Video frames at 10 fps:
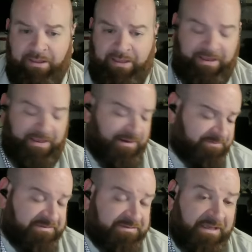And I'm
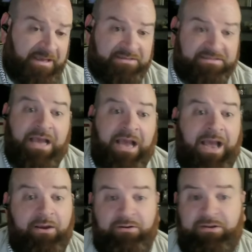just, and it's
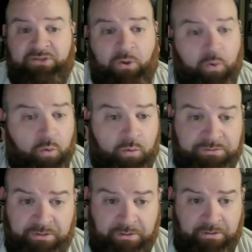tired and it's old.
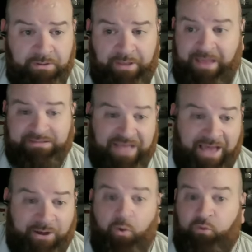And it's
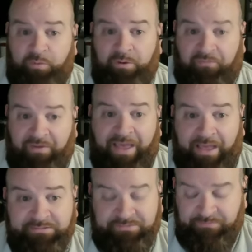gotten old real
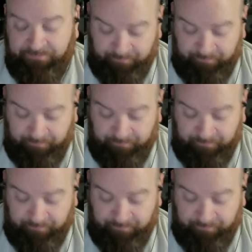fast.